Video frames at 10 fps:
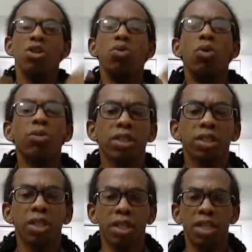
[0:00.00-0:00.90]
You want
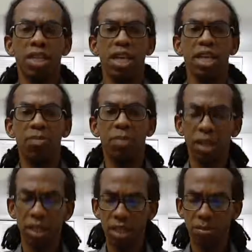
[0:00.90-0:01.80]
something that's
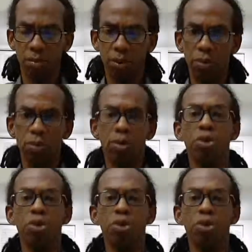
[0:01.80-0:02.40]
believable.